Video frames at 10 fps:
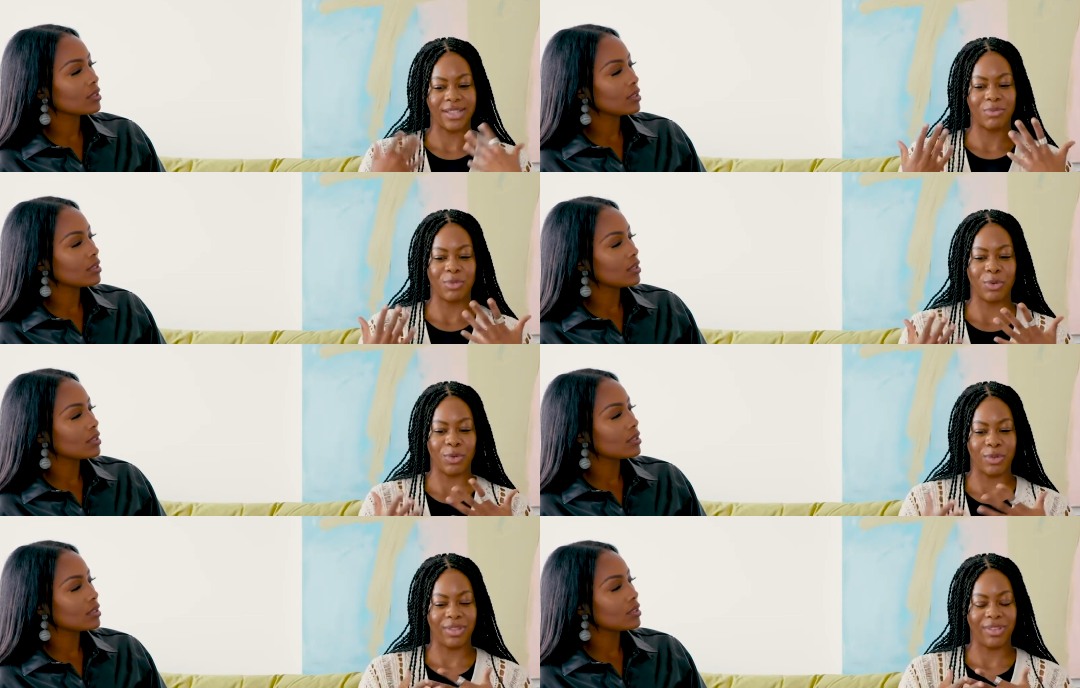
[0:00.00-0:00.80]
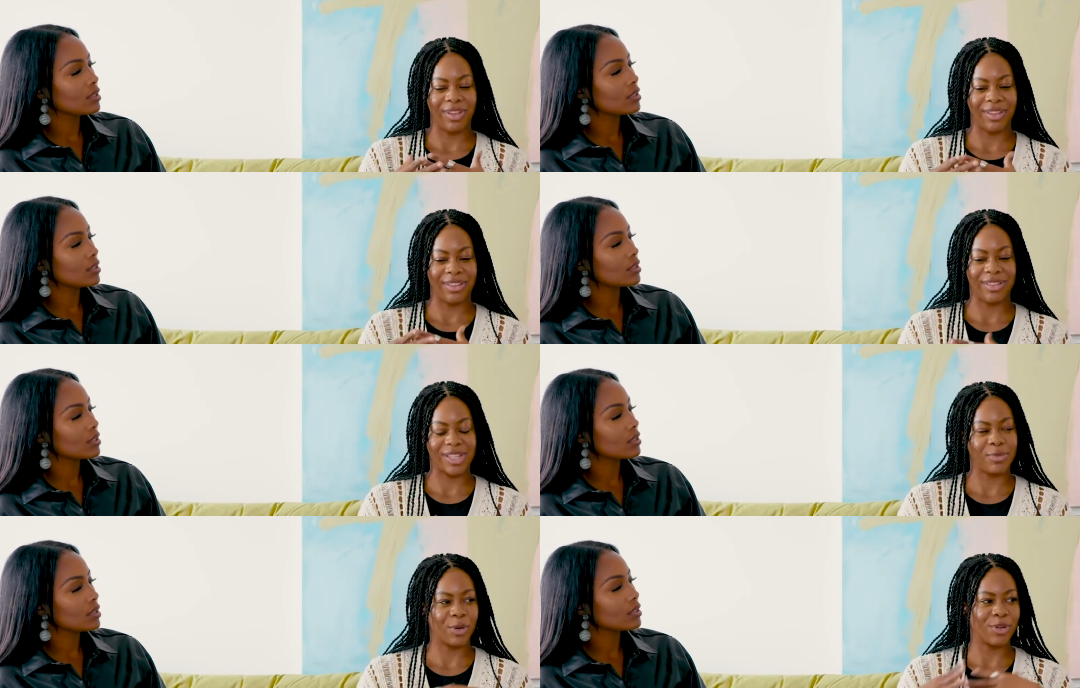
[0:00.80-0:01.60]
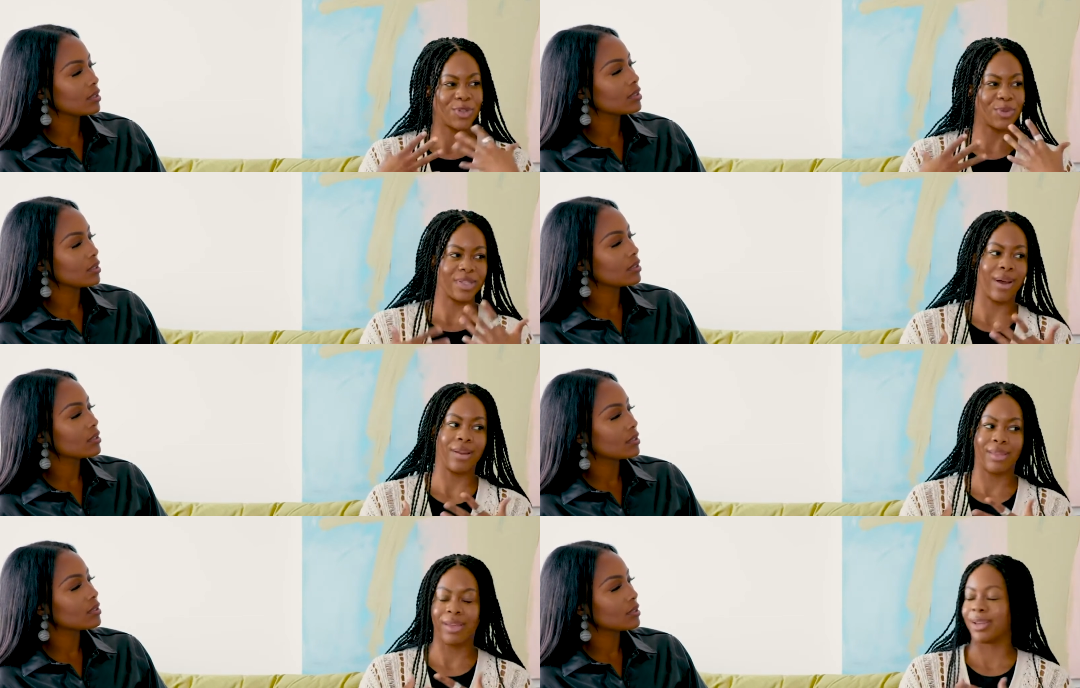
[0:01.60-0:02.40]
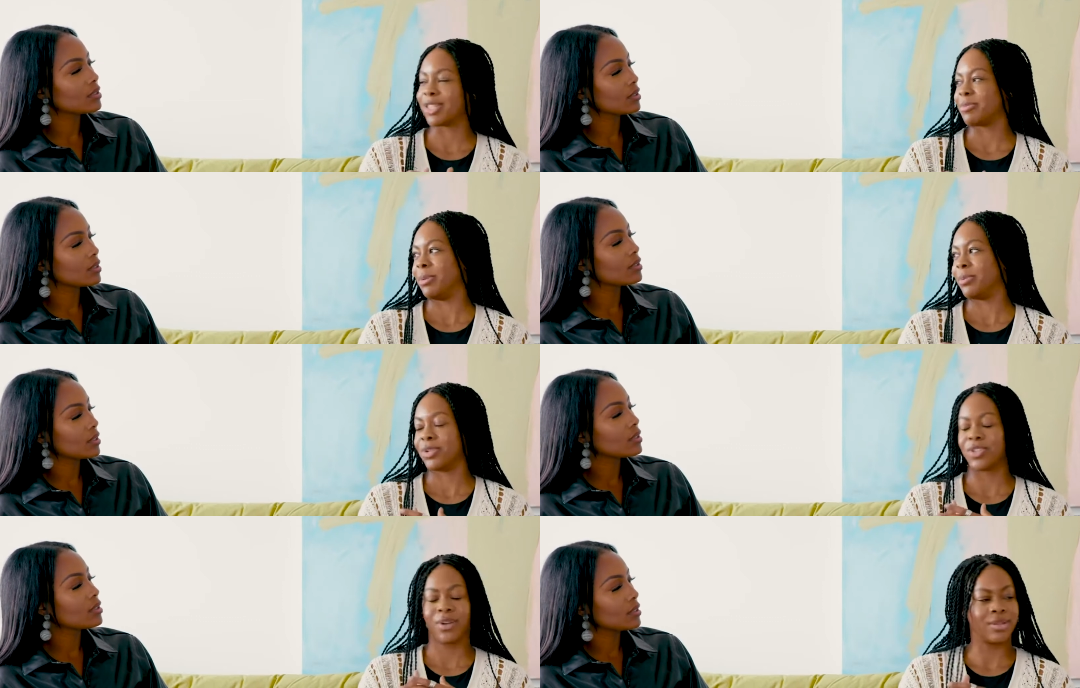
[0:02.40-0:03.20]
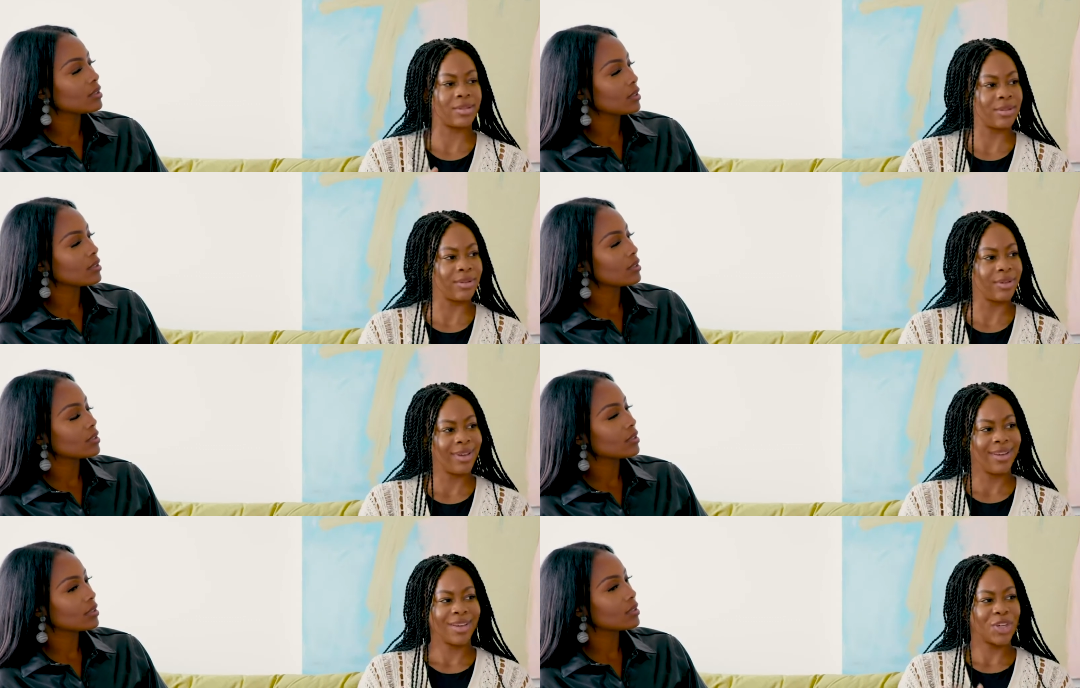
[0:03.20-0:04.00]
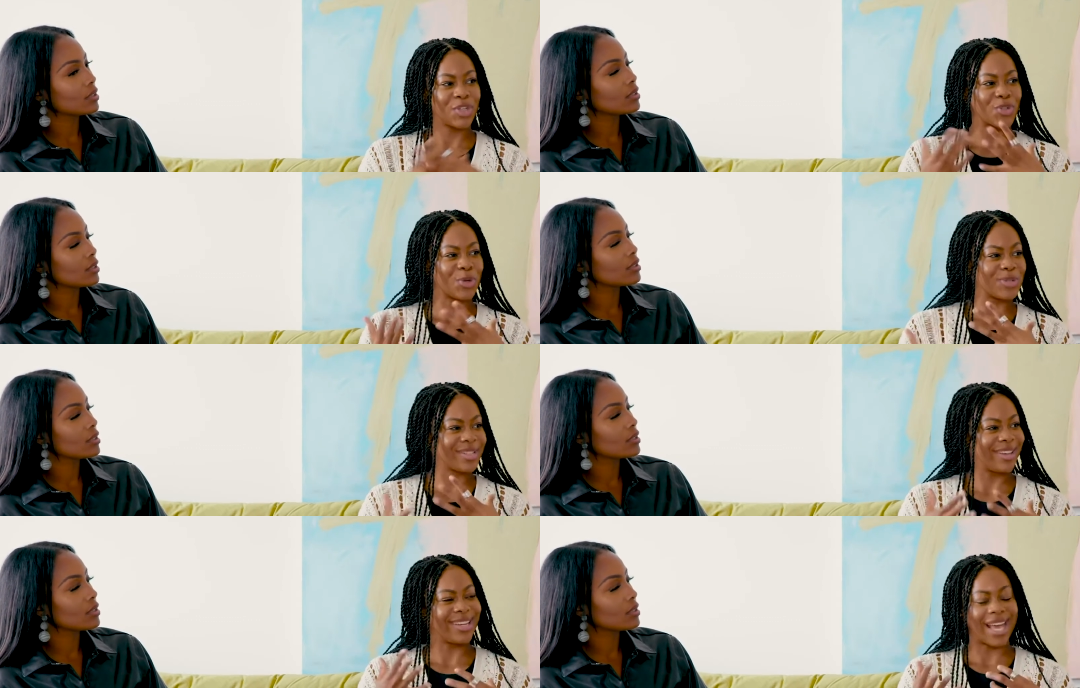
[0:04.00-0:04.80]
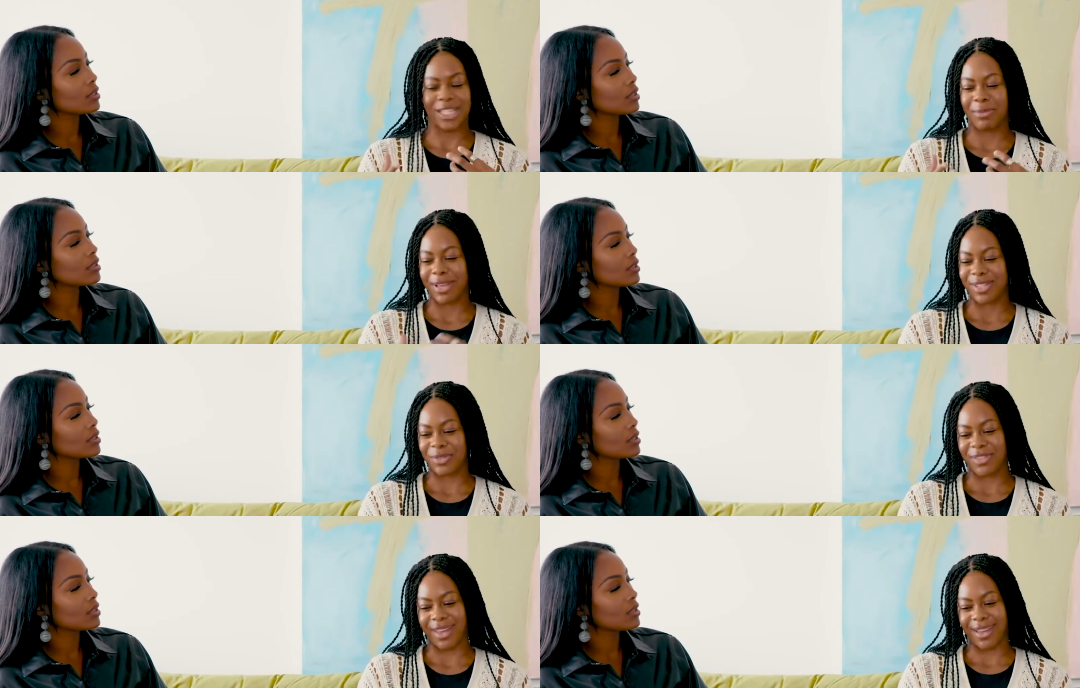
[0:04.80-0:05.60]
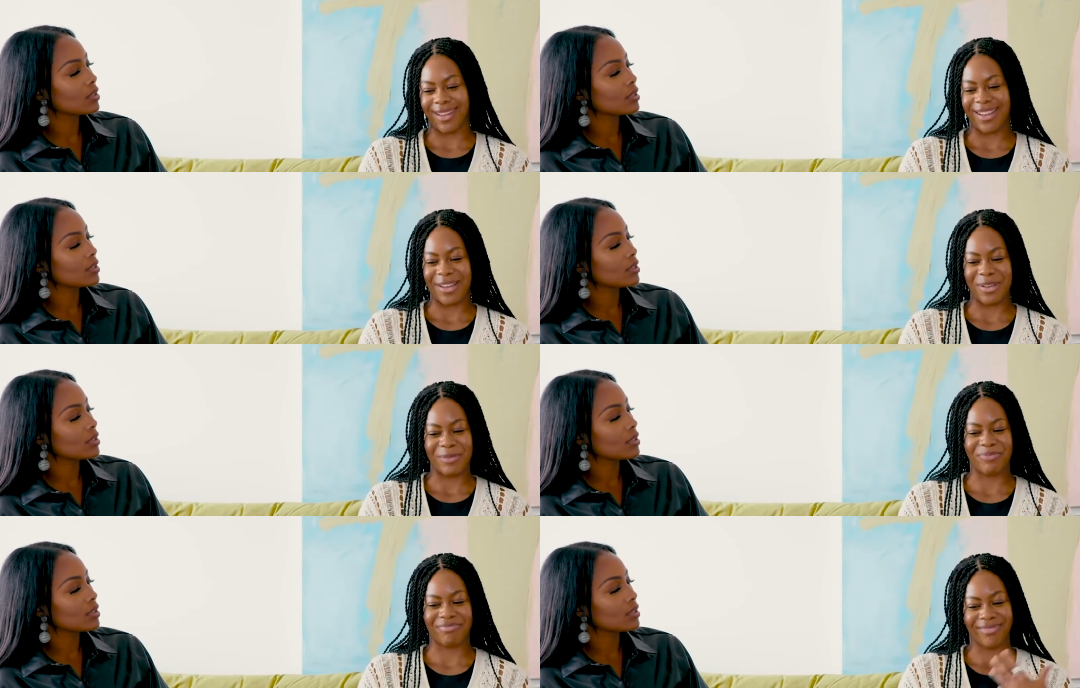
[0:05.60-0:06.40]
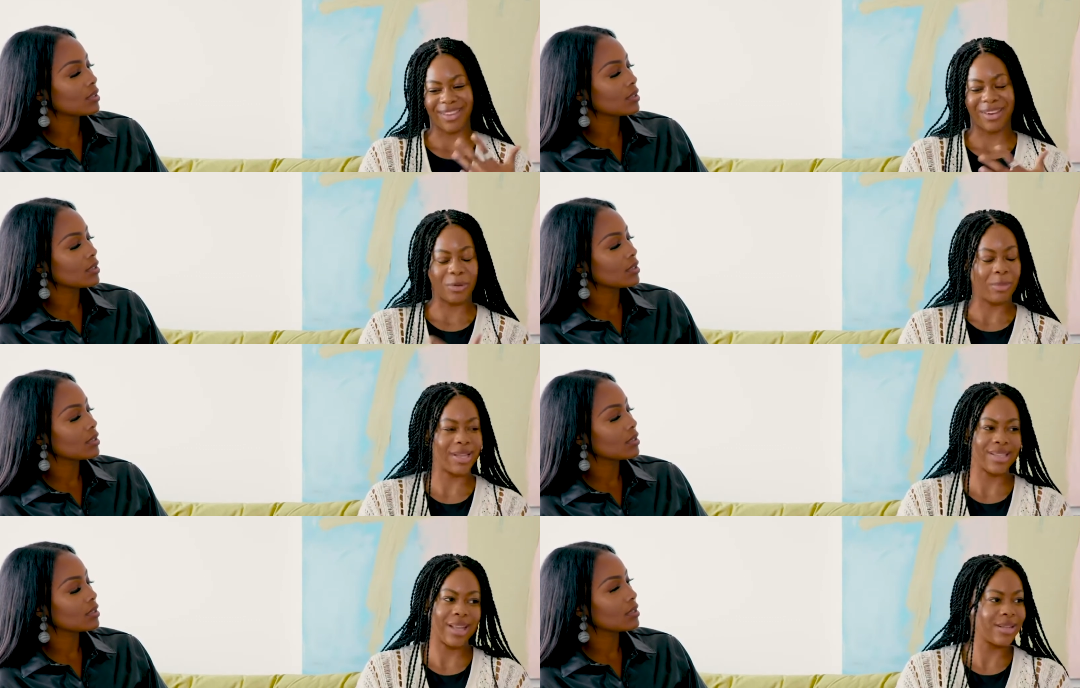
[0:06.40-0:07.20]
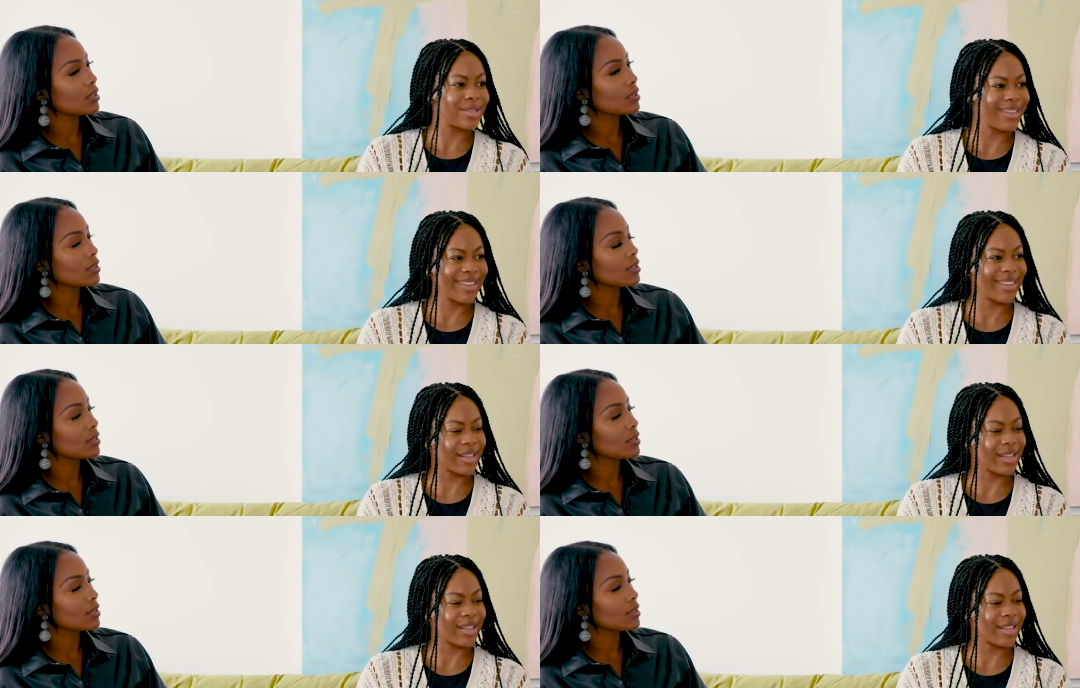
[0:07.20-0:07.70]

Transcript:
Speaker 1: it's more the spiritual side of things. People are trying to yeah. control certain aspects of their. Um, you know, personality and yeah,